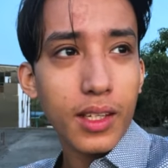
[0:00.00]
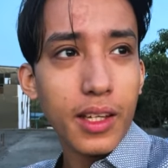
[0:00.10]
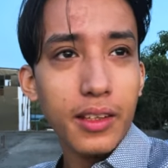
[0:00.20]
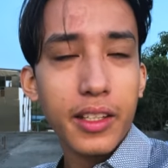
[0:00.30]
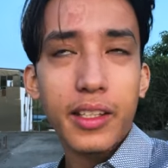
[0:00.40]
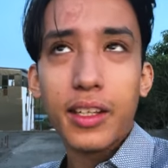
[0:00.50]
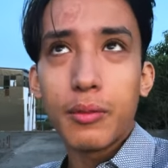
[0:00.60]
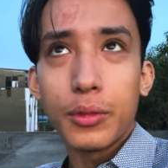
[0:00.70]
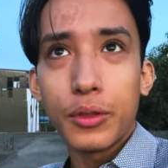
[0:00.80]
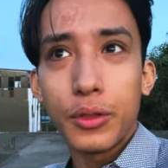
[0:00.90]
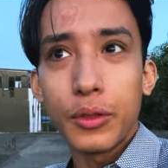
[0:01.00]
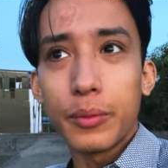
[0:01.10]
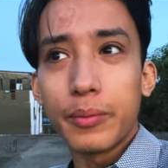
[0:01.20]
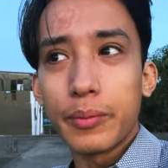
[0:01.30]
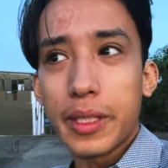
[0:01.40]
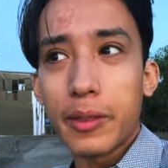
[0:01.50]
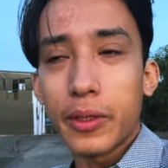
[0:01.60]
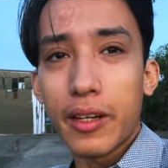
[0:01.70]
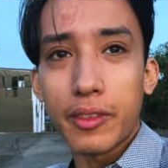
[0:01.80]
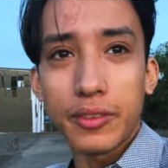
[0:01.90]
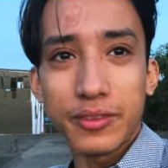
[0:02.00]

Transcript: and like yeah boohoo me whatever